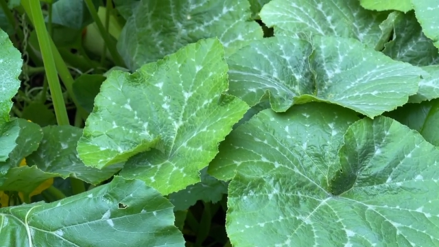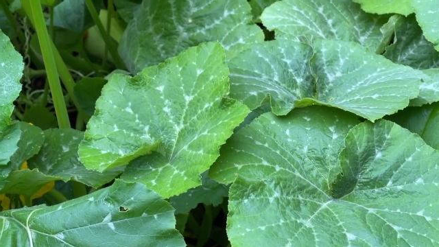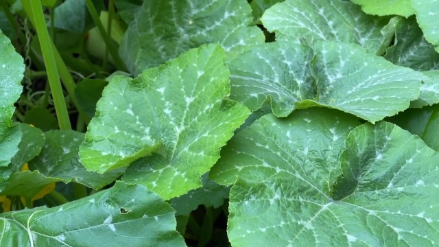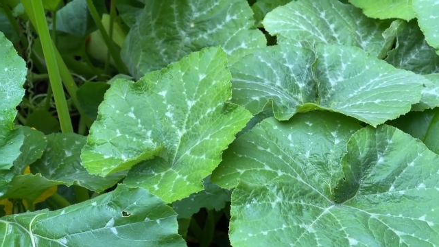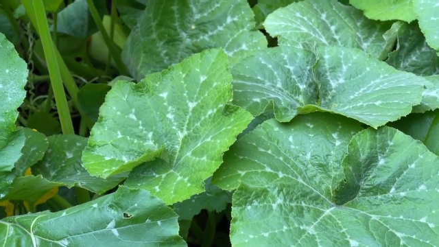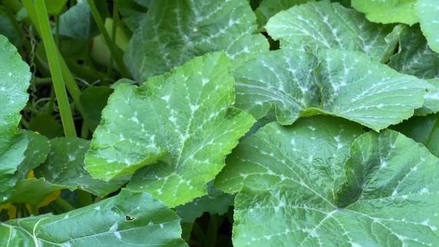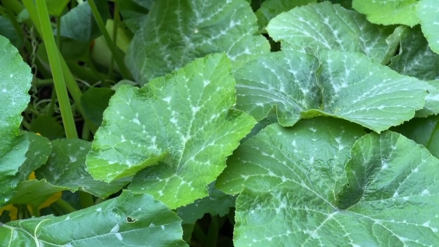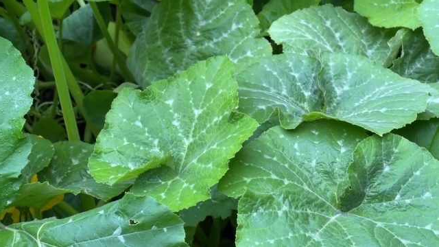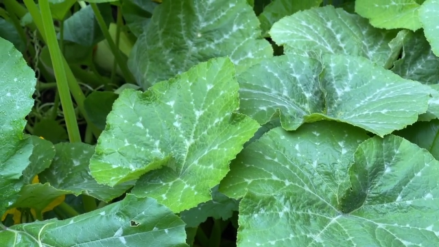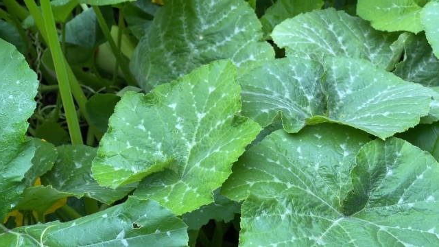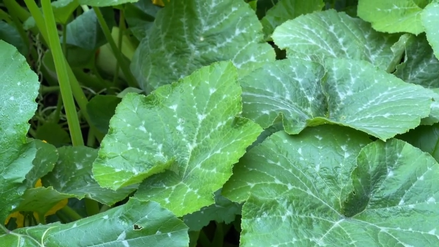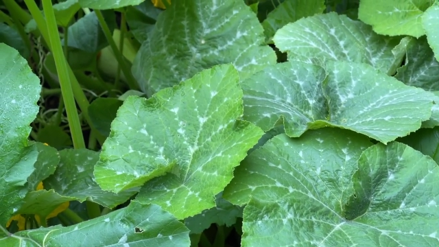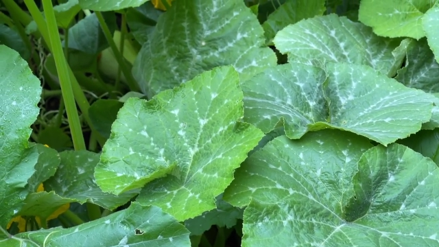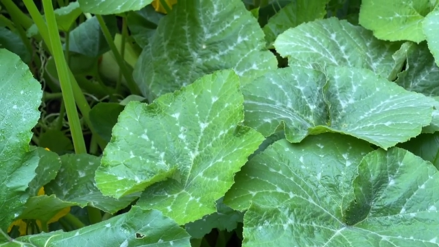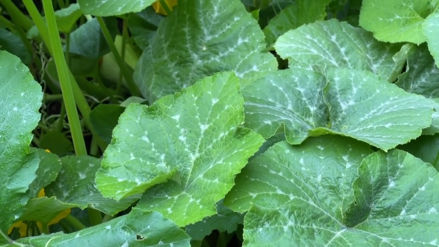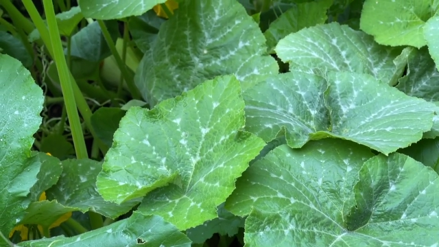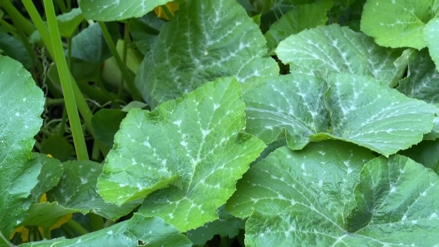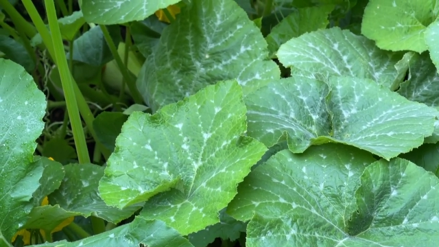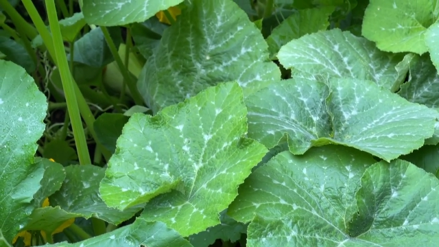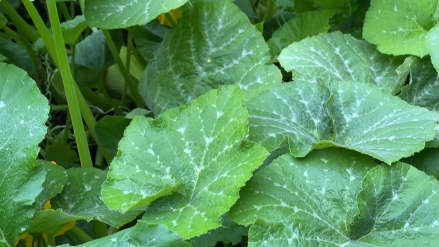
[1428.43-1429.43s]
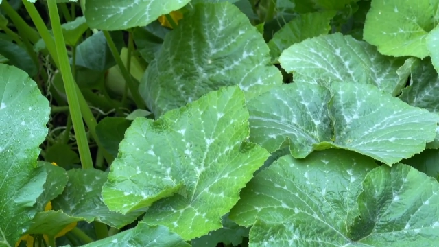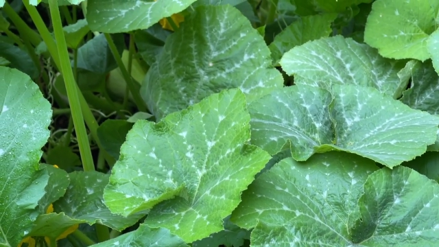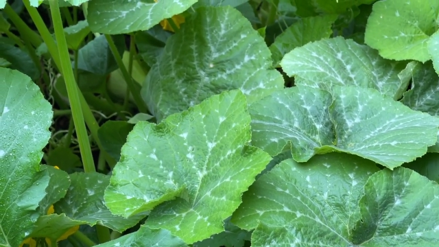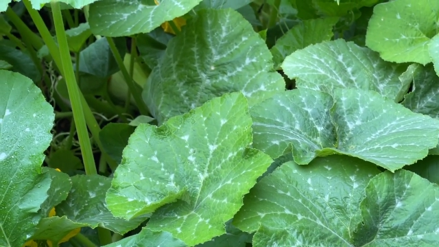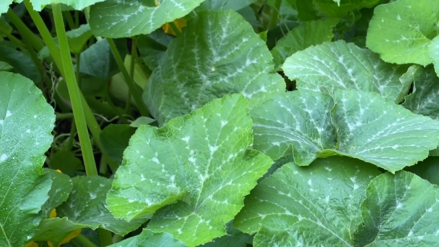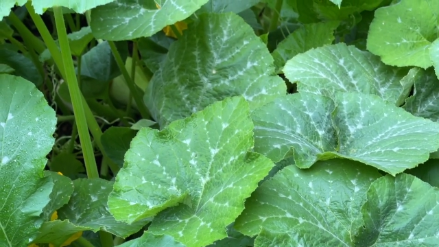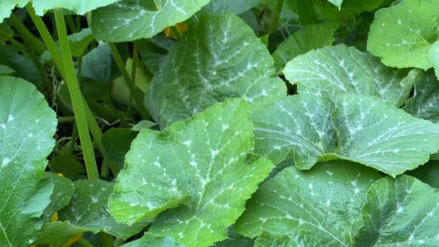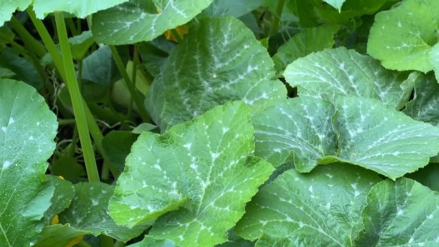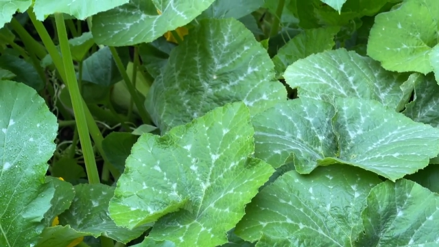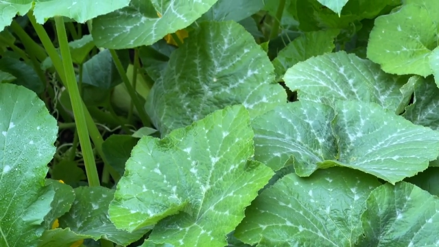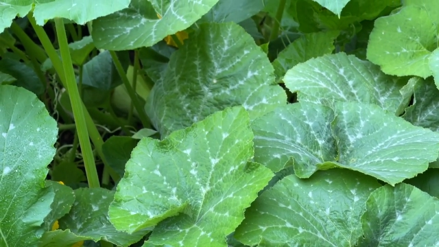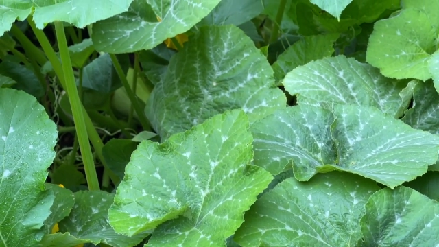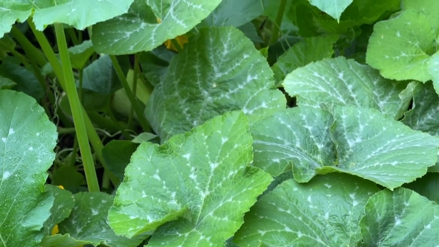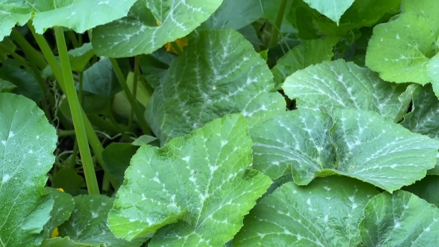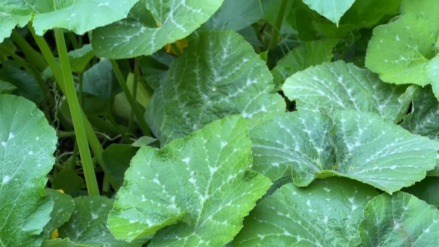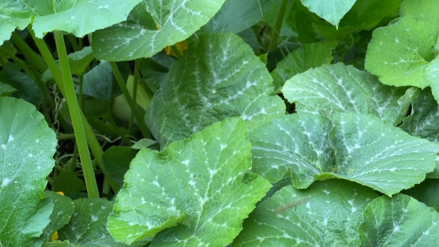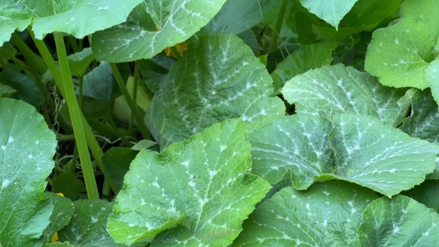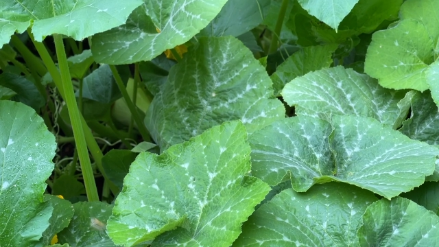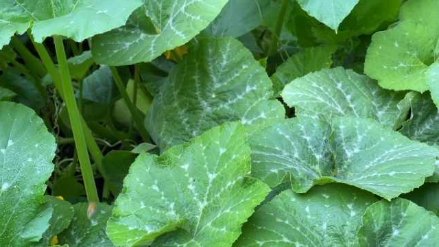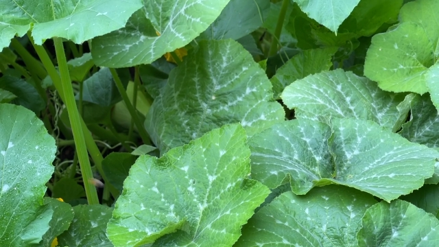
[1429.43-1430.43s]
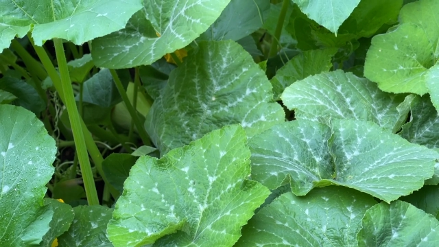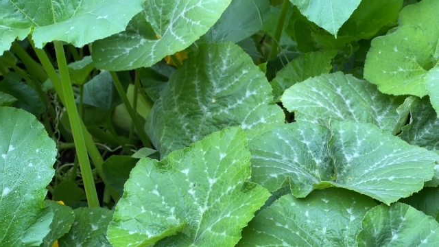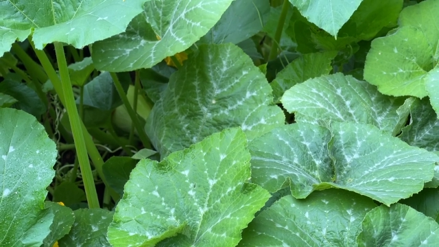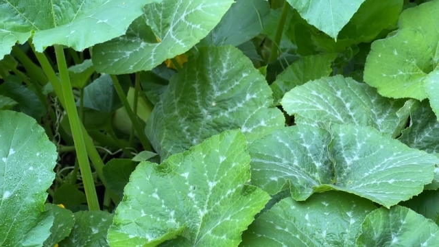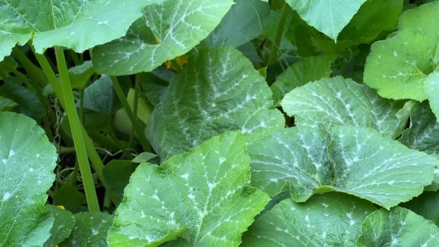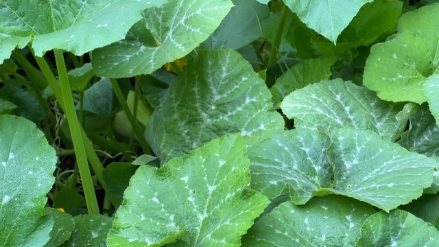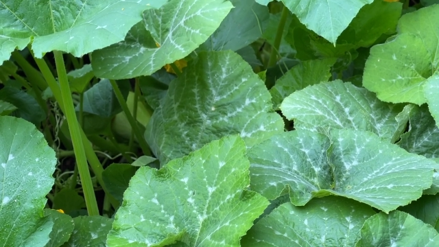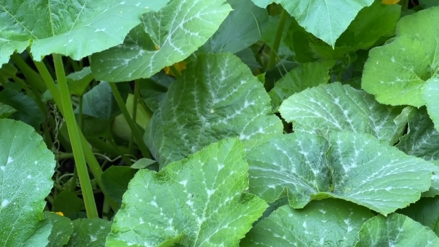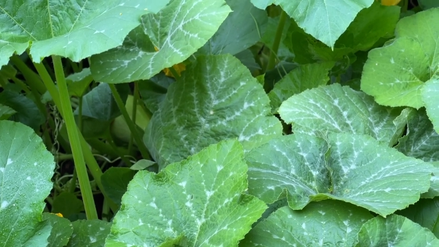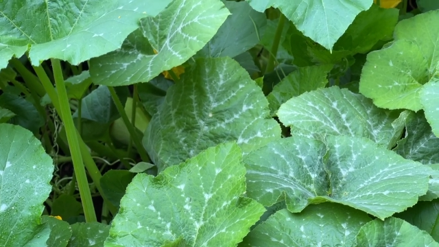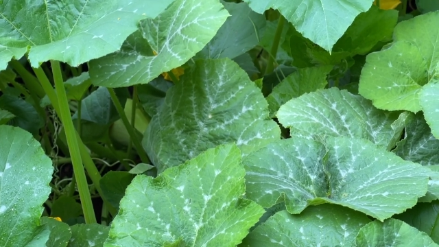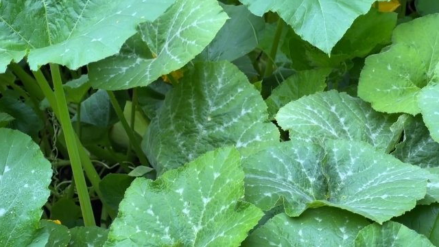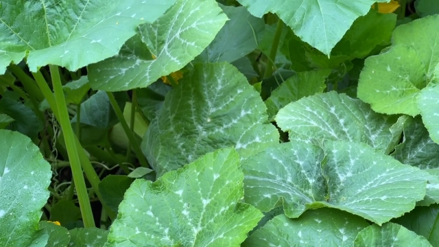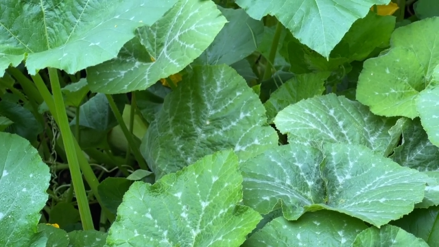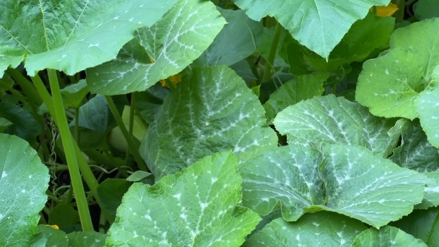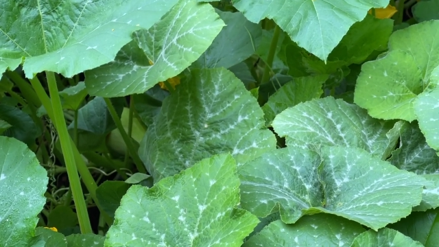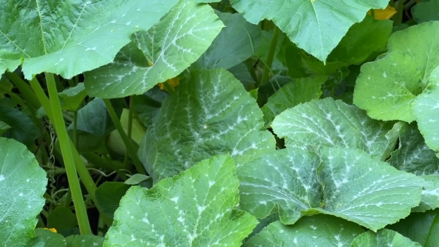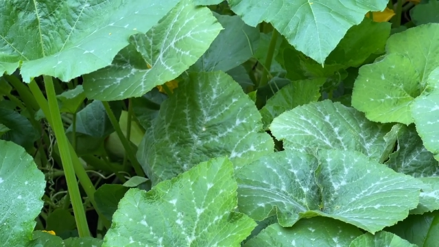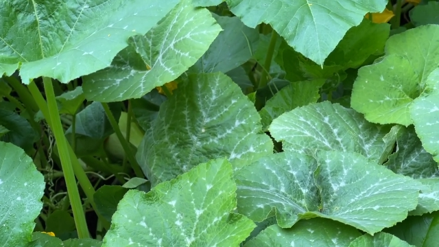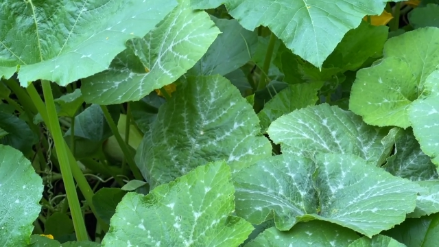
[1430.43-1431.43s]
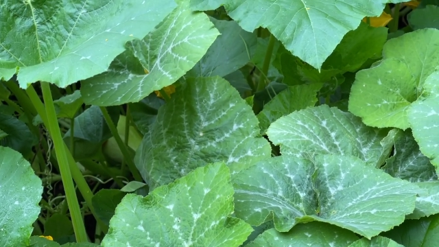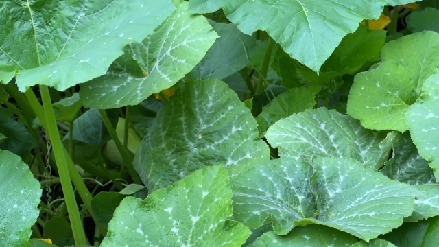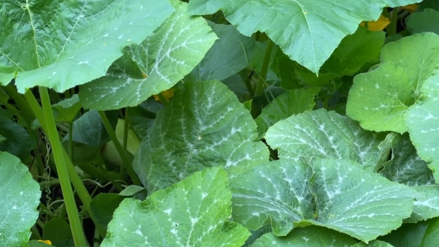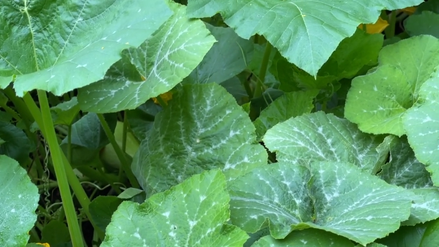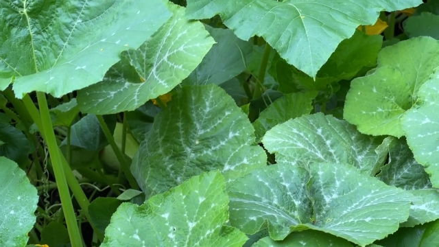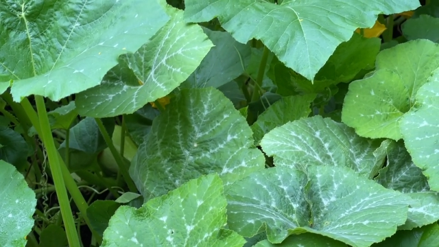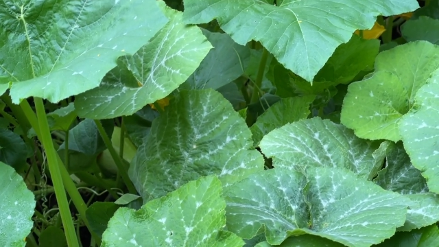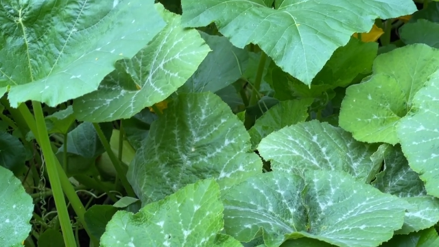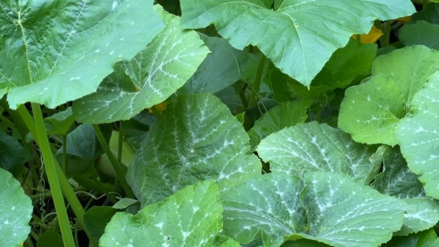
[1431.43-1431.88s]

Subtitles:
No face is visible, so there are no lips to read.